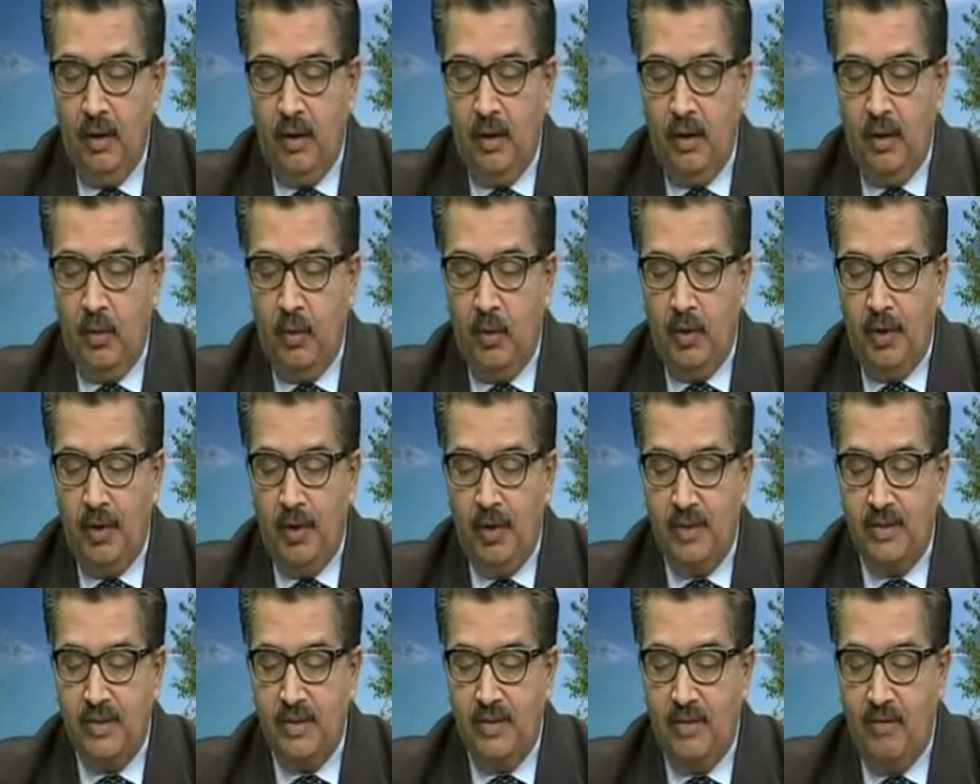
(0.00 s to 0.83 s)
In the middle
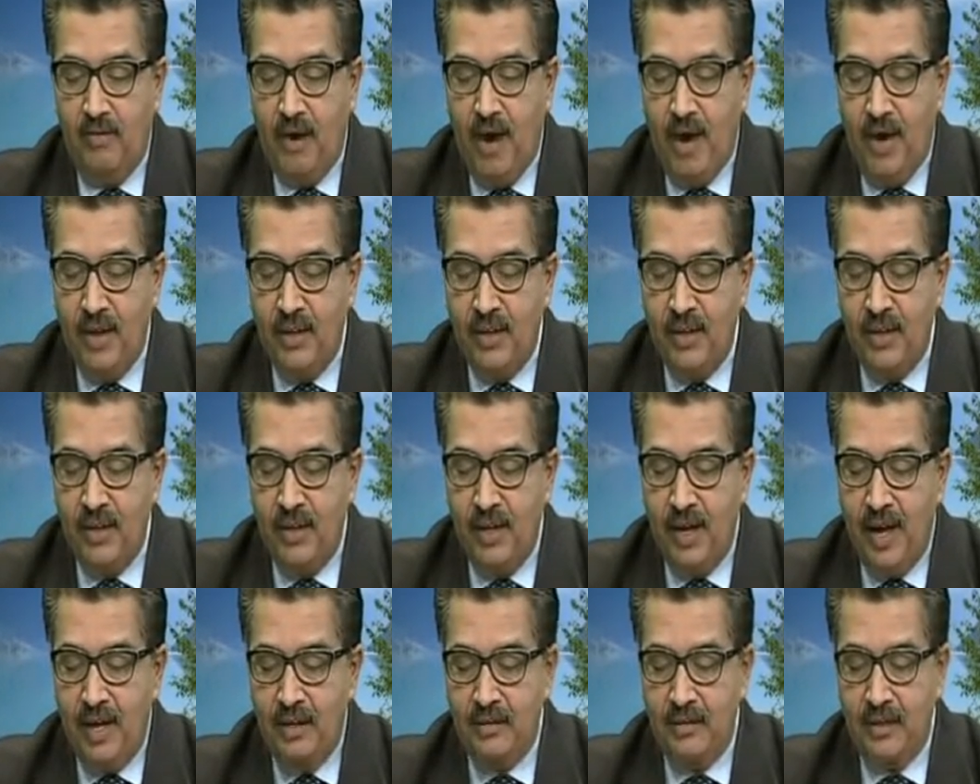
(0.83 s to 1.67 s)
is the
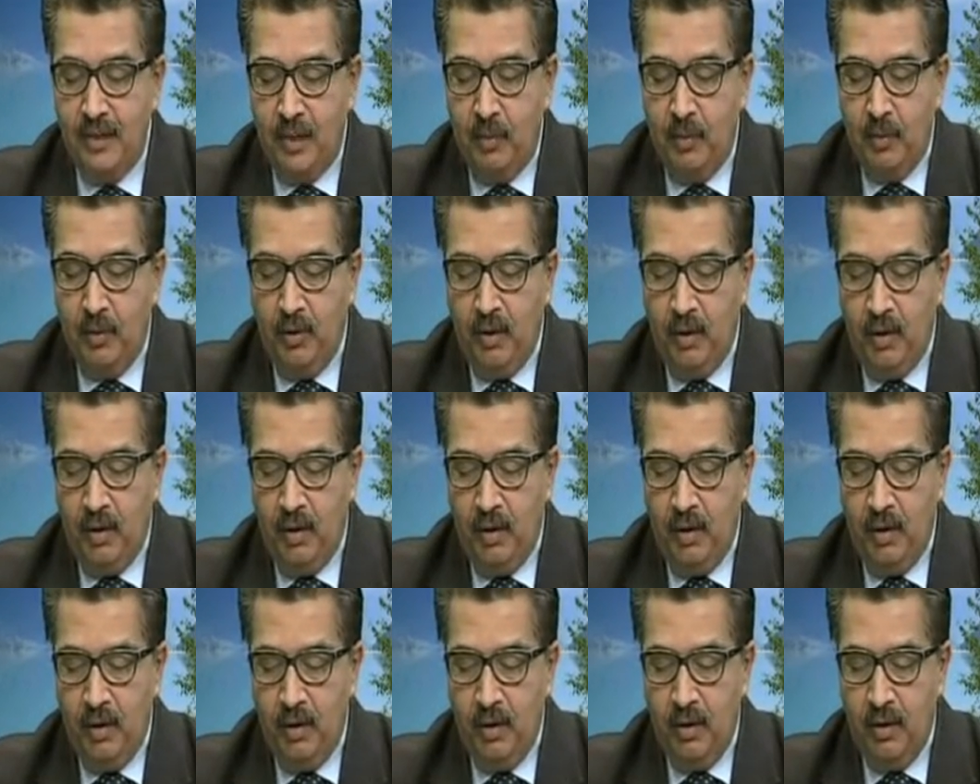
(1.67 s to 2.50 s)
Vanishing Act chapter,
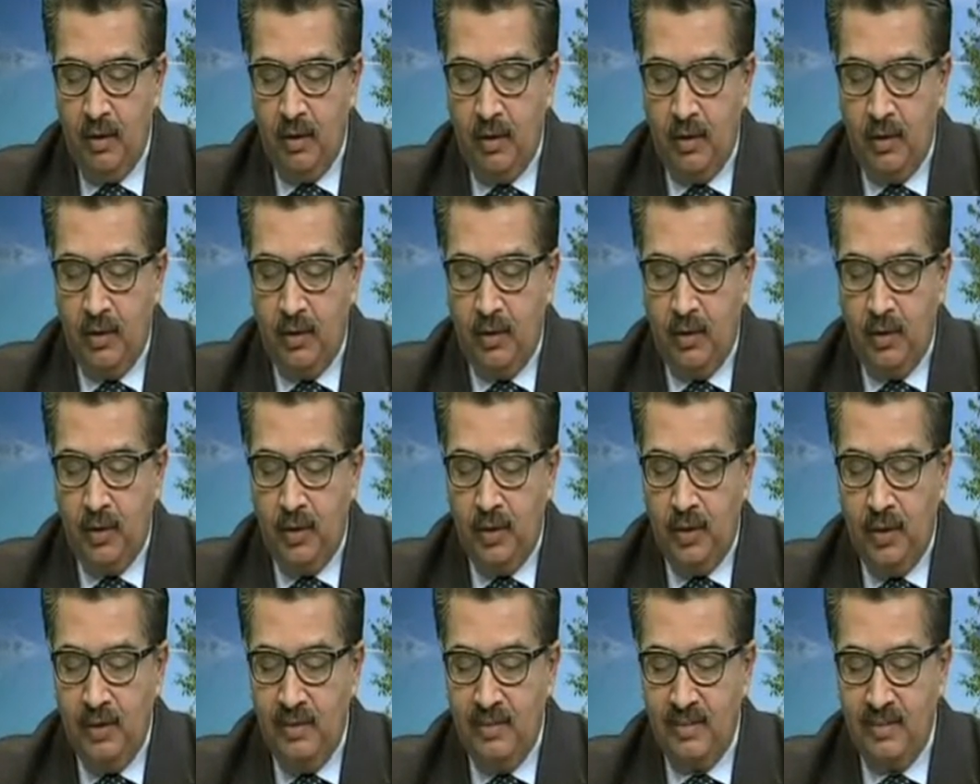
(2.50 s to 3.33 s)
and the
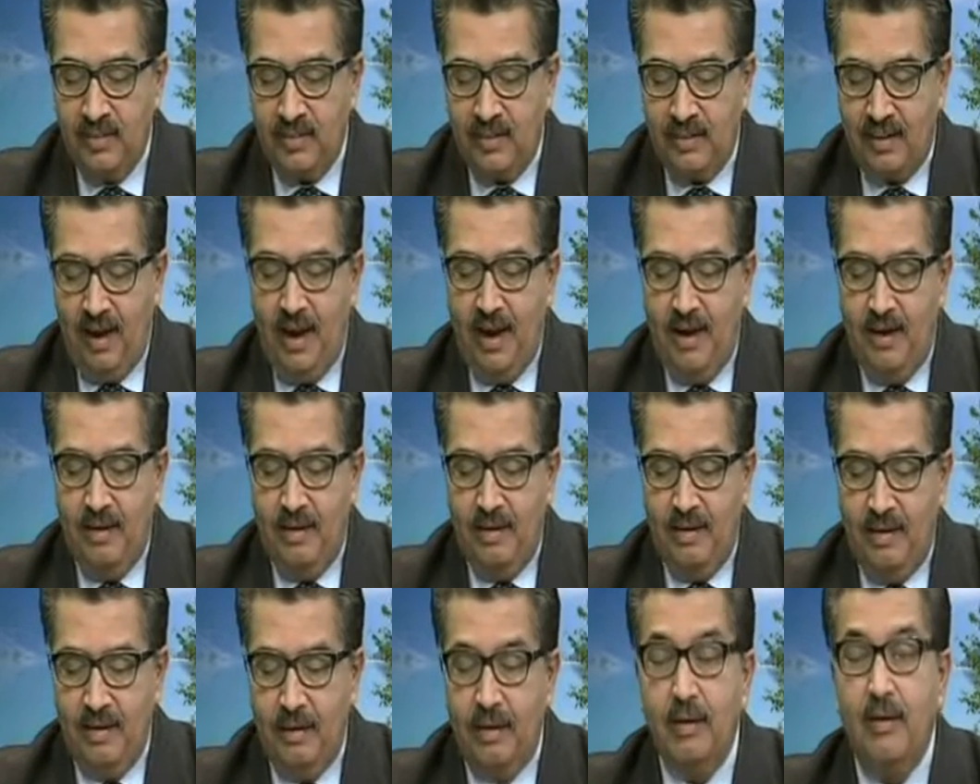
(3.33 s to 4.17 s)
concluding
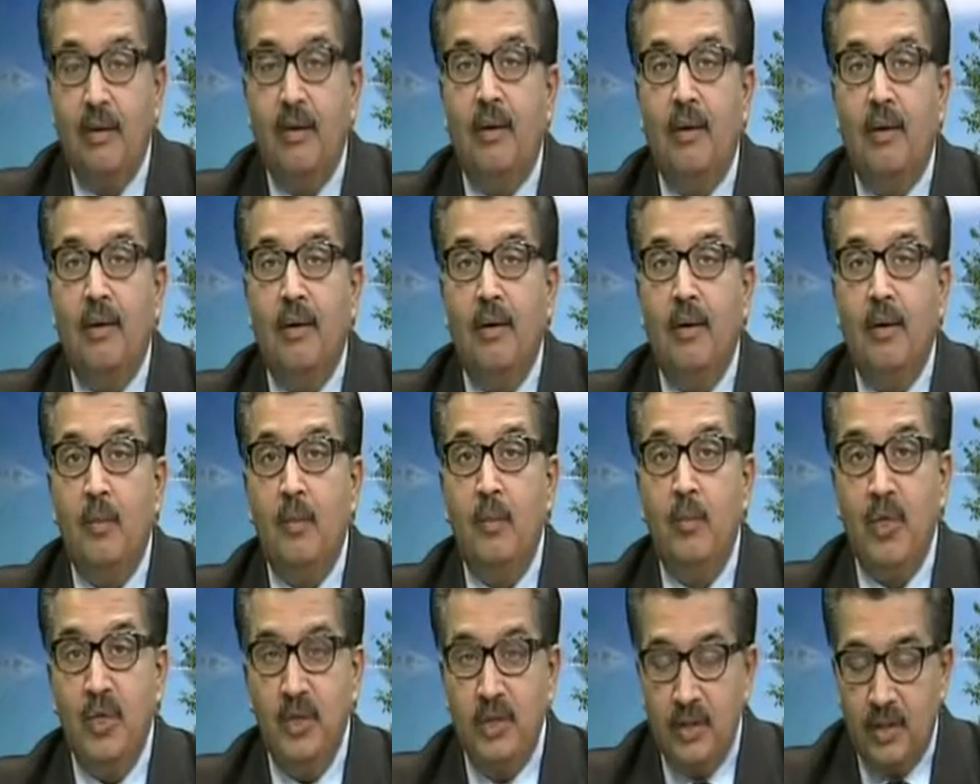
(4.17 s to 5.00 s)
side
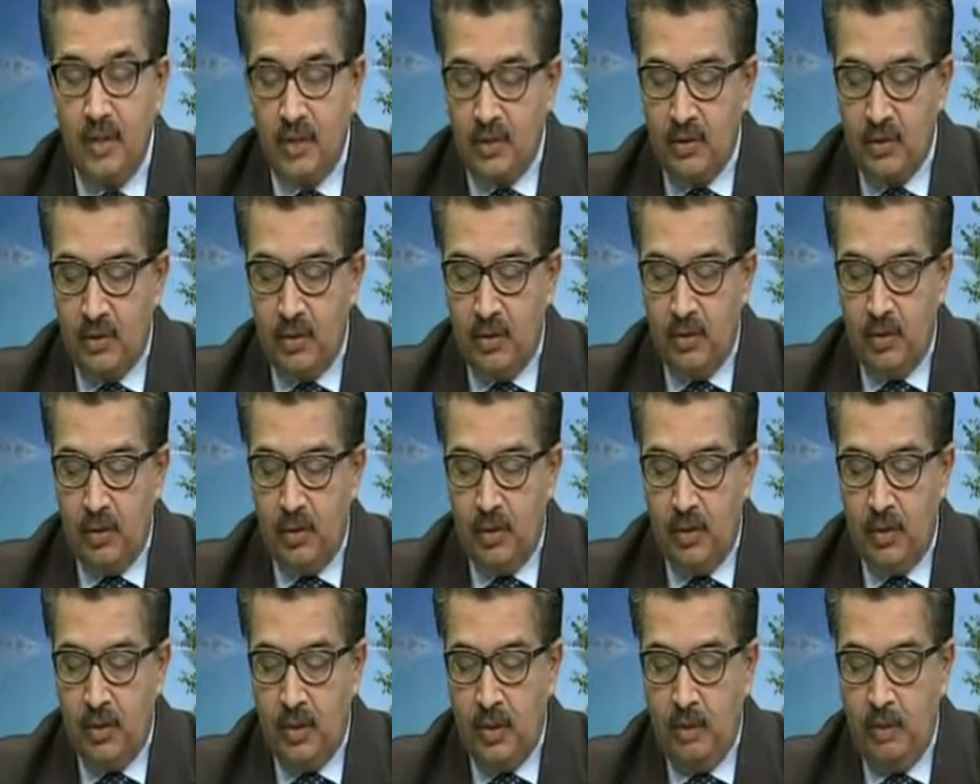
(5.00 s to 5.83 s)
brings us to
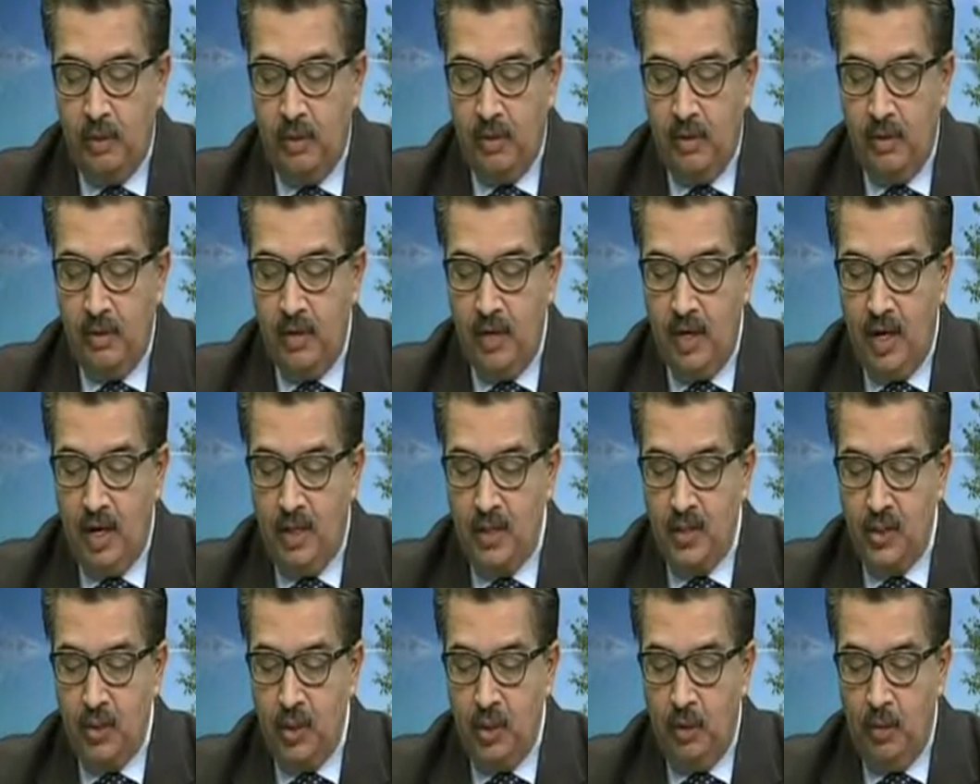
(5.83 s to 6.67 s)
the chapter the
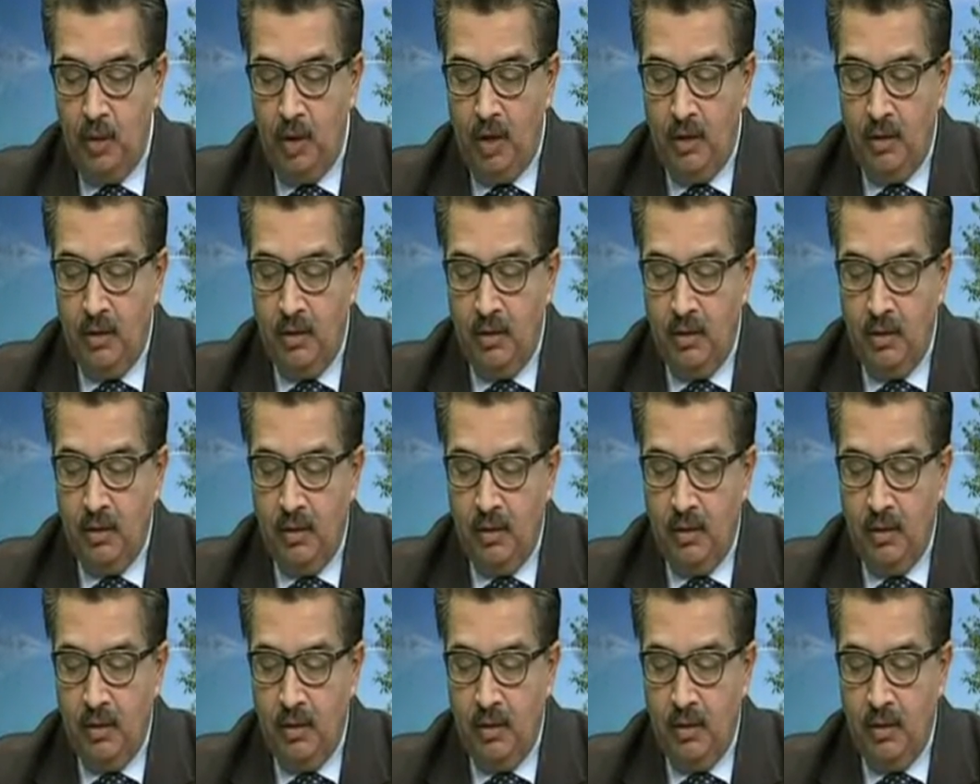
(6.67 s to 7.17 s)
Ashirvad.